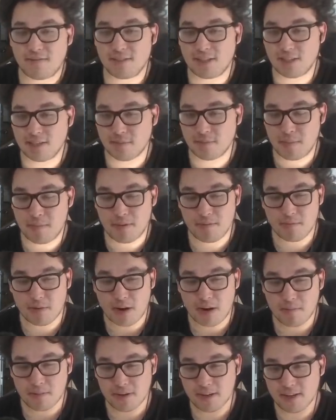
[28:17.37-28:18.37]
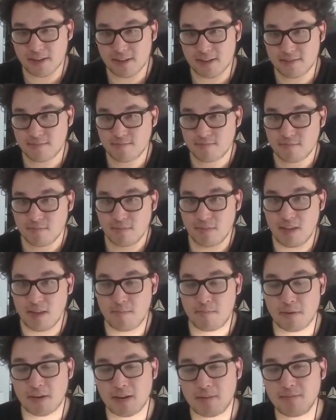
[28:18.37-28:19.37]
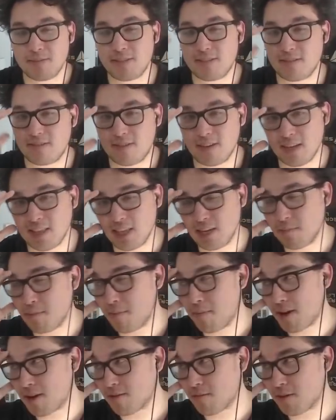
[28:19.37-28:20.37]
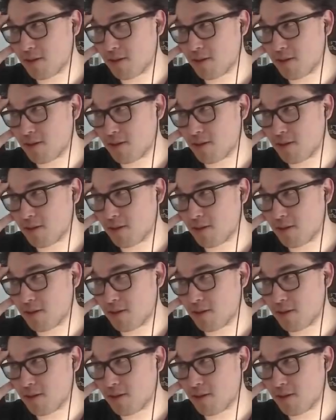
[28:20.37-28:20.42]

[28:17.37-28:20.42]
skills might be proper here. It becomes a little bit better with